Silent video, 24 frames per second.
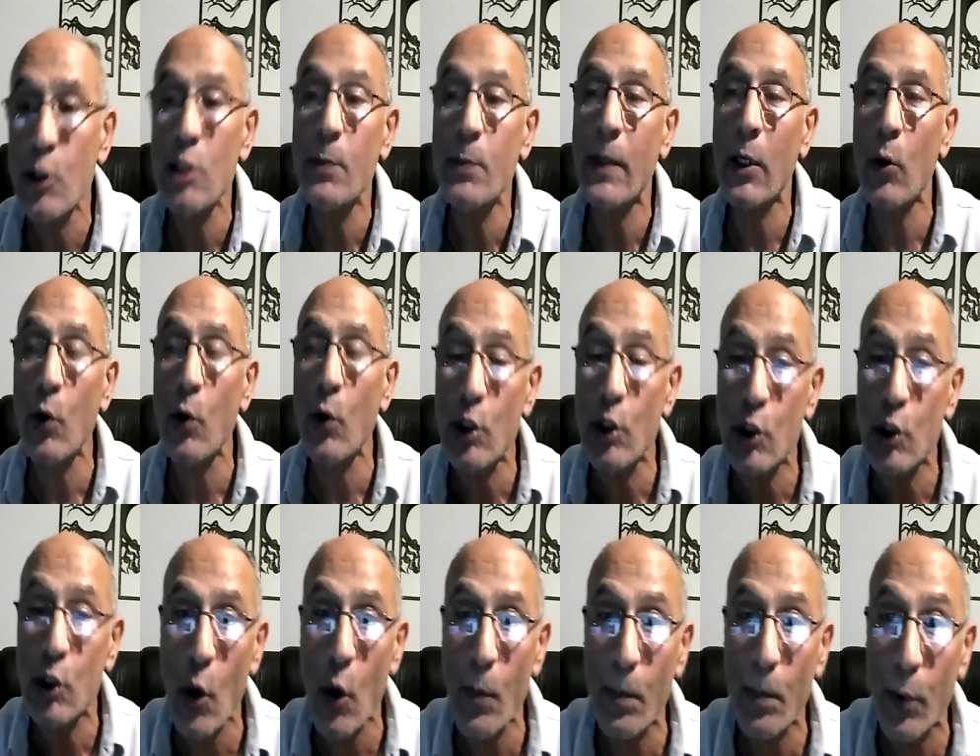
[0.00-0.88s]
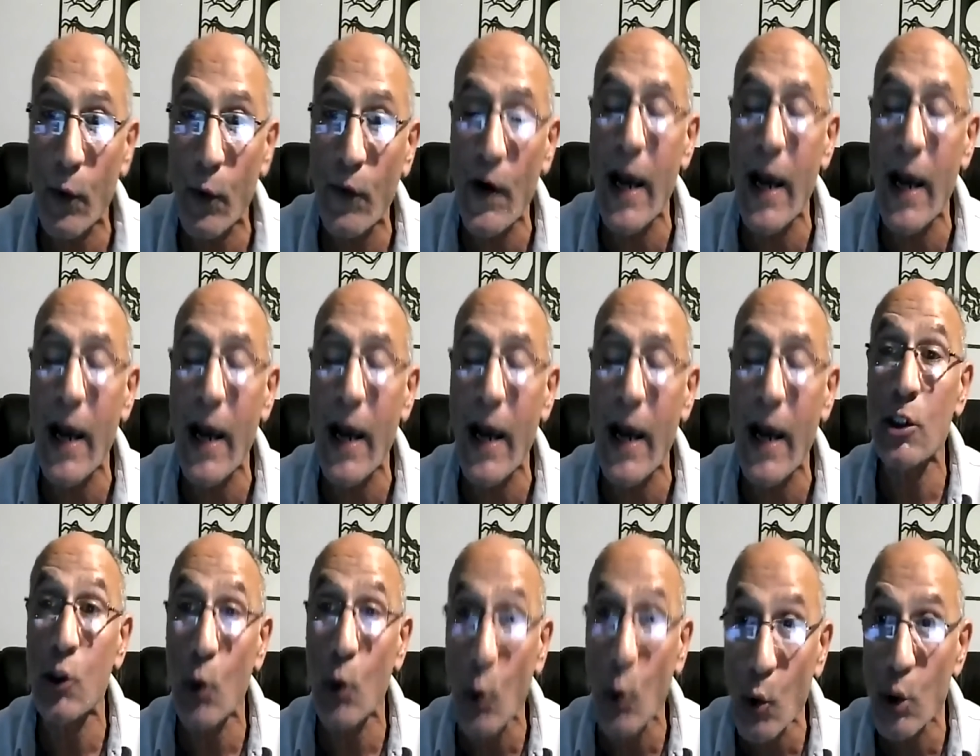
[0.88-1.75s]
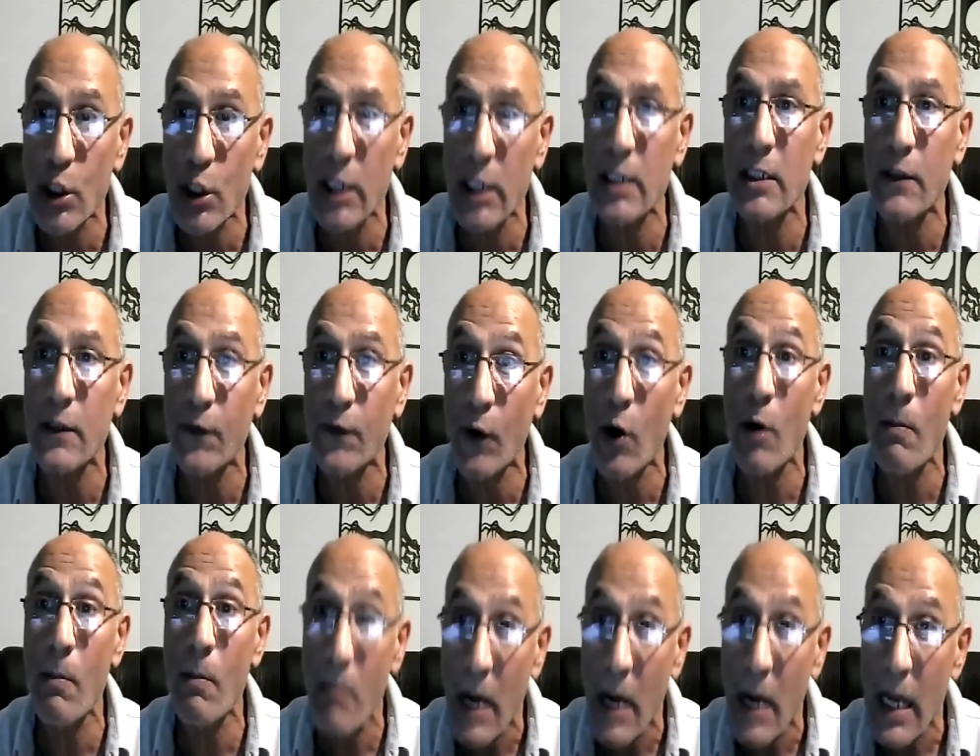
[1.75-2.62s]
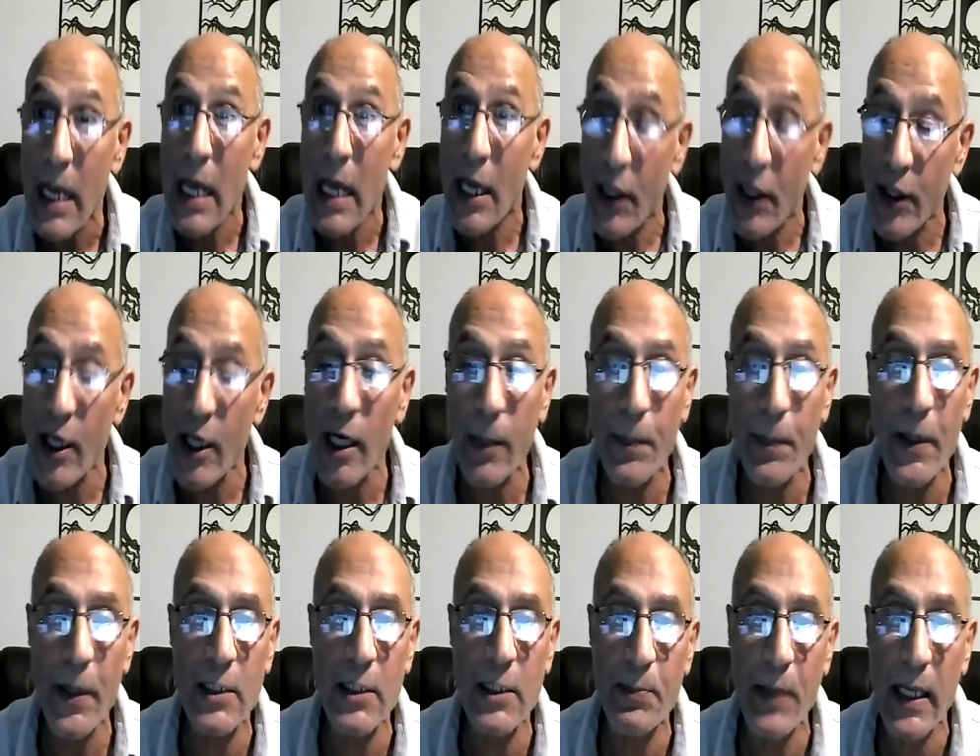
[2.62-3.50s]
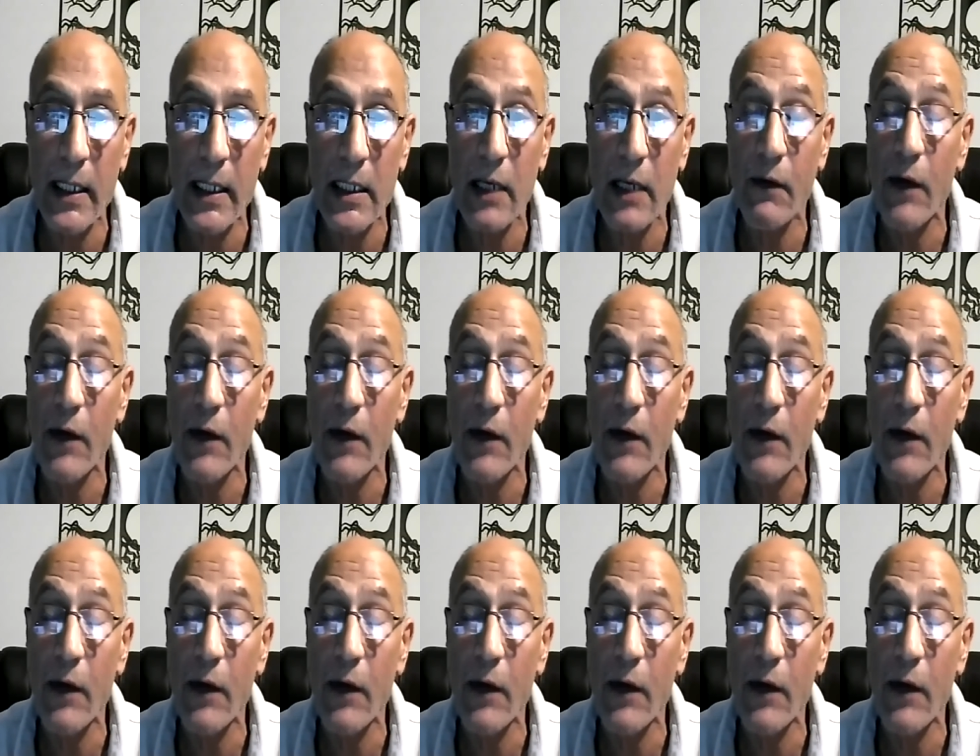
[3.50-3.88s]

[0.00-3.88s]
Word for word: but also providing solutions from their perspective.